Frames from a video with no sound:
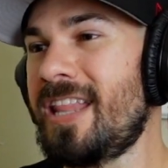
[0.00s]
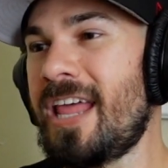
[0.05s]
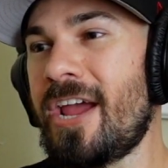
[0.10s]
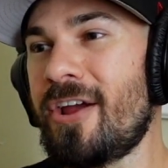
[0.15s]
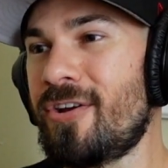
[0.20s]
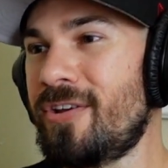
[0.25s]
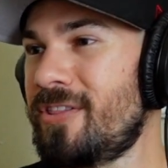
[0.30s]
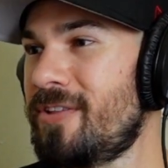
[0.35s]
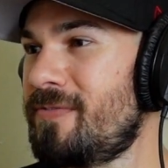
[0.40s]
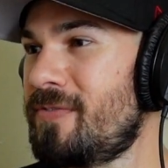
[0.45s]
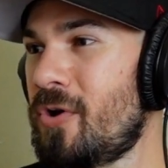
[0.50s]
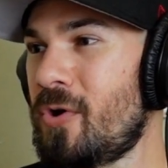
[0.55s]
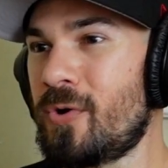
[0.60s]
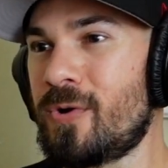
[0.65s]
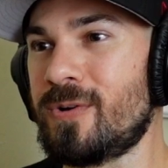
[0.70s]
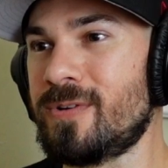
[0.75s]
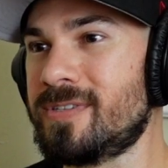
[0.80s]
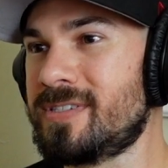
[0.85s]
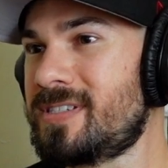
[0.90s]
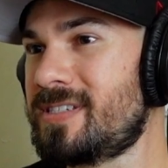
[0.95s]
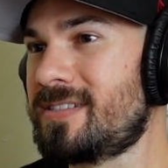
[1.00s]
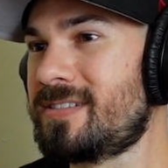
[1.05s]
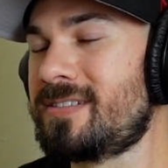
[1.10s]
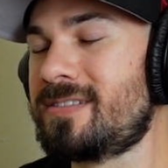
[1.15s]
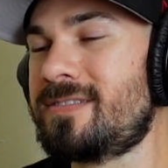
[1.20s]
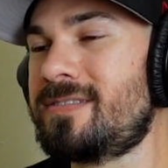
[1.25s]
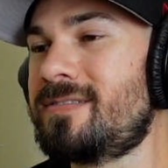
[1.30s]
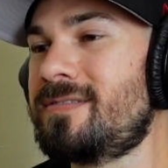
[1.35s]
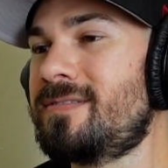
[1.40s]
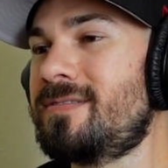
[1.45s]
Layering the vocals
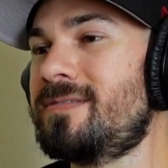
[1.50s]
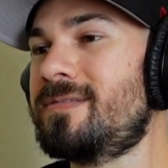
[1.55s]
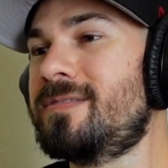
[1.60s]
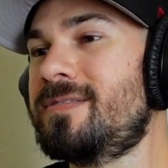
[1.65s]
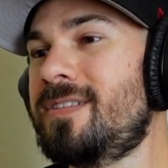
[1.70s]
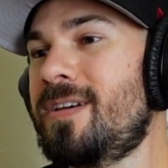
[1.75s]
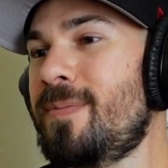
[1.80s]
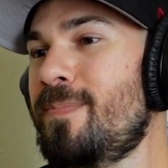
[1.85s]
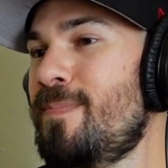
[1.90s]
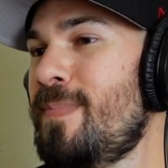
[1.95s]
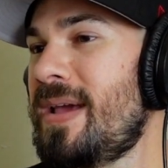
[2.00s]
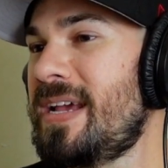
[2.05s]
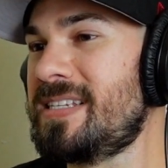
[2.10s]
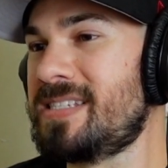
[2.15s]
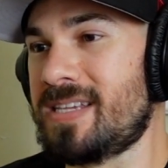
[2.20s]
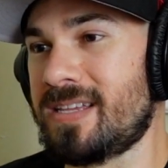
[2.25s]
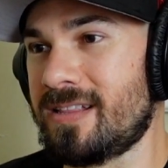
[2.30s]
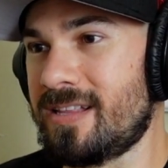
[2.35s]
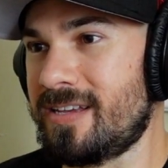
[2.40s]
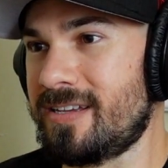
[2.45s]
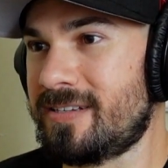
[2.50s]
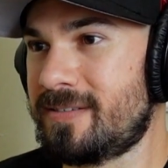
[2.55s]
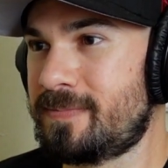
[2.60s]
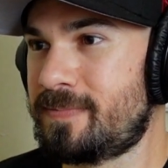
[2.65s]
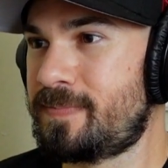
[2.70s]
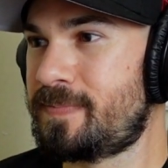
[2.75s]
amazingly.